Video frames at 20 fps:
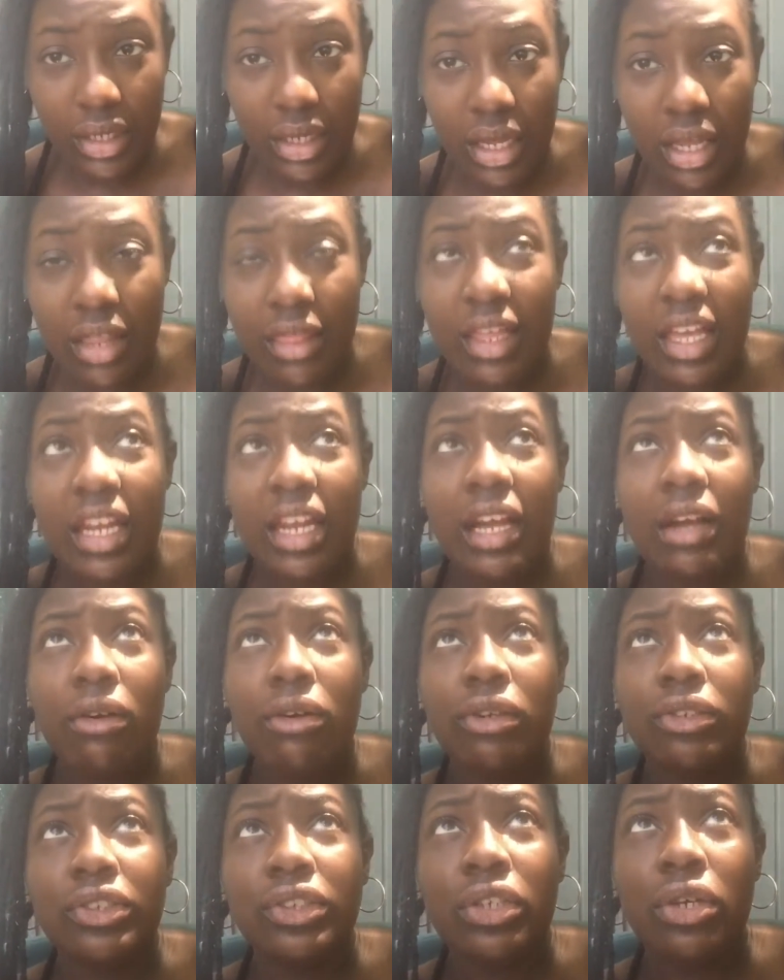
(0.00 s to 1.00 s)
and then I
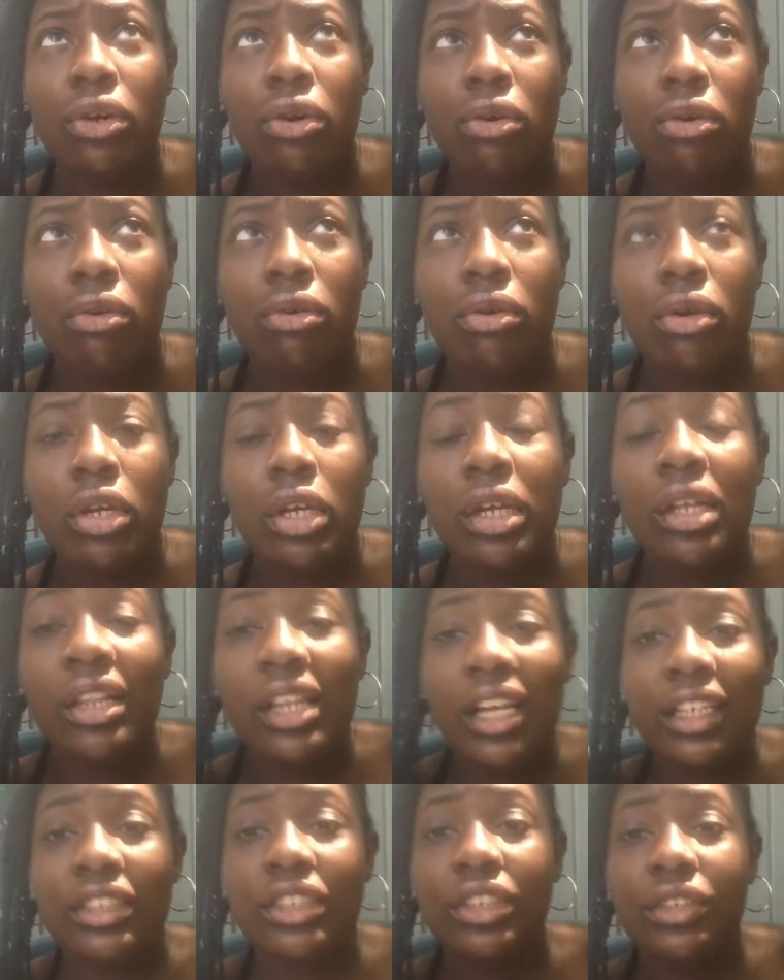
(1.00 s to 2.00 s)
also
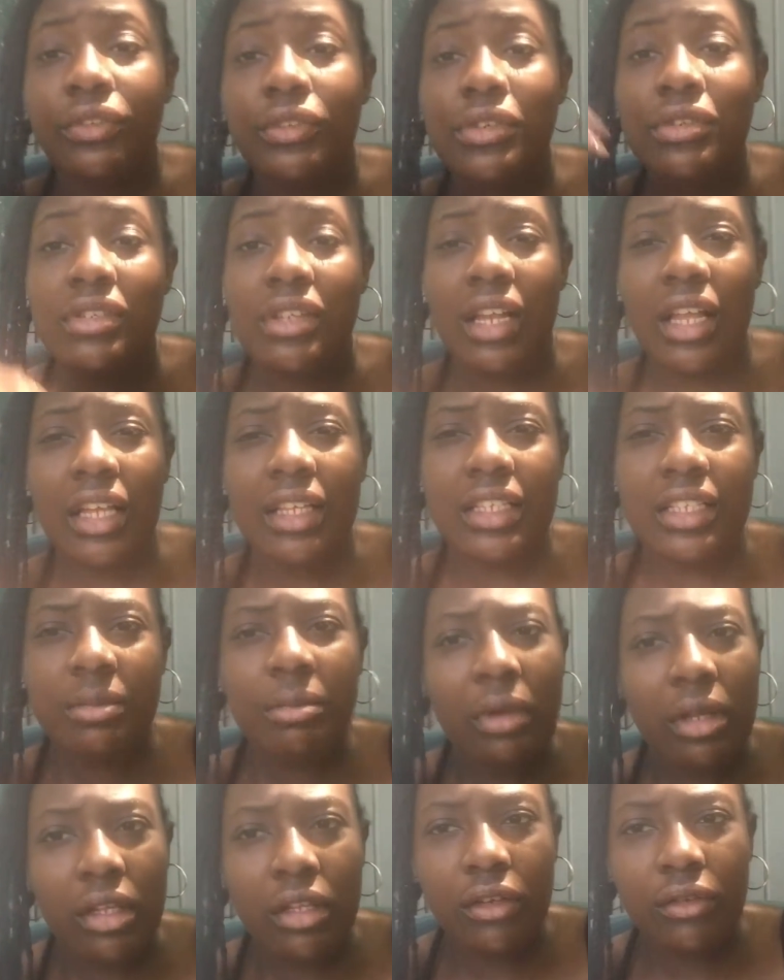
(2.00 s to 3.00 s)
like to diffuse it. I like the
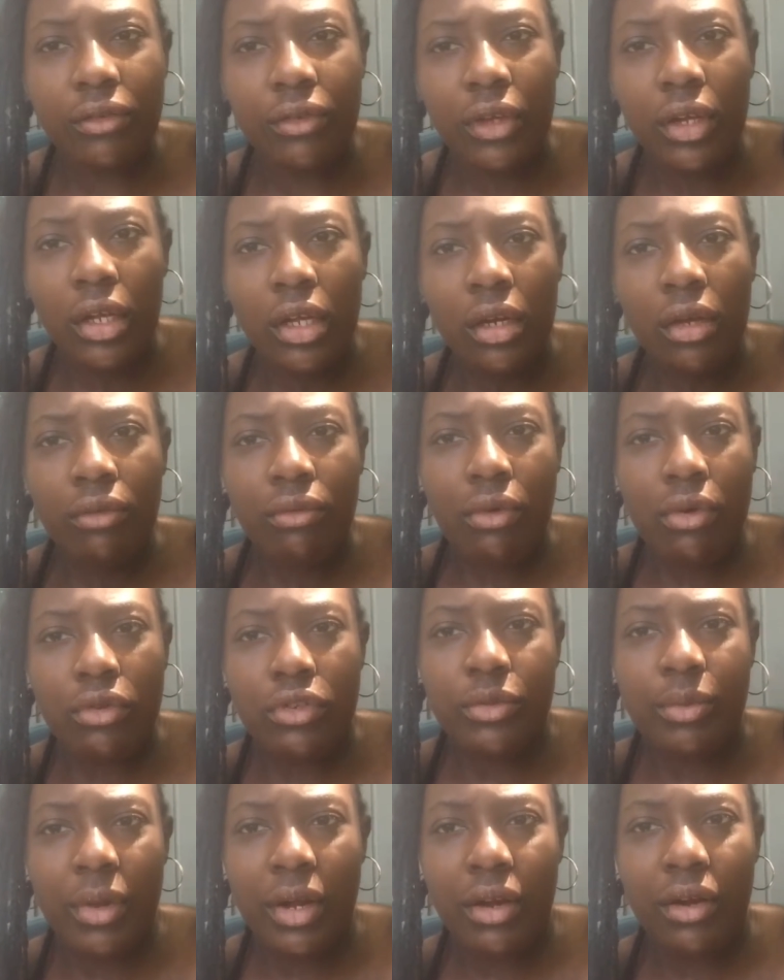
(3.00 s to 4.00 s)
smell of
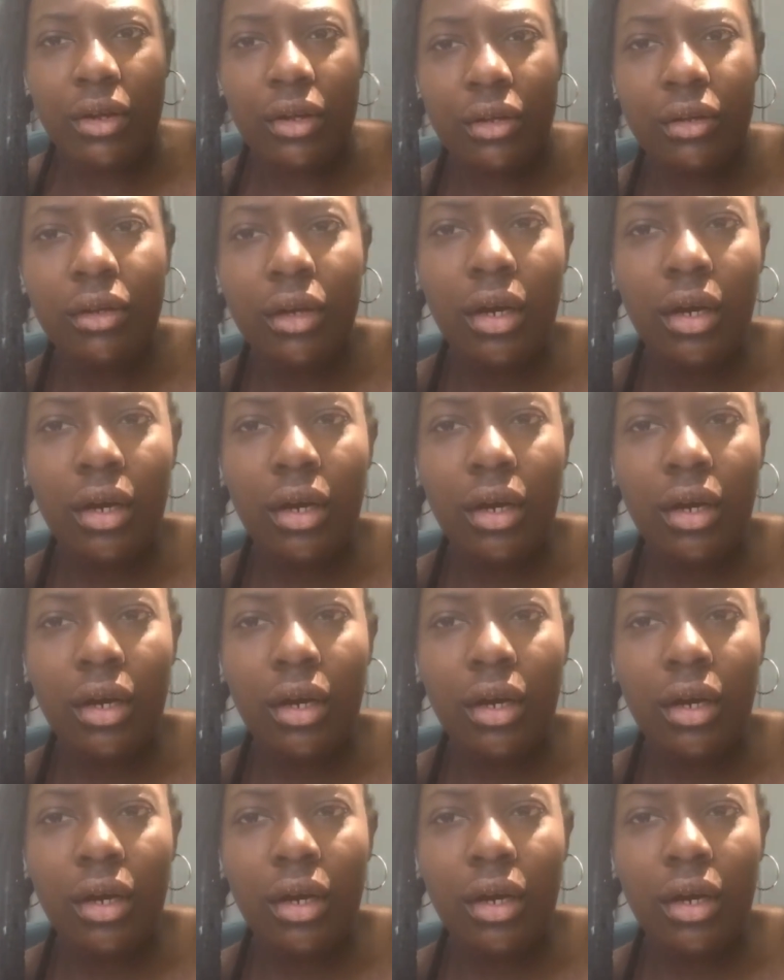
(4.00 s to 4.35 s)
rosemary.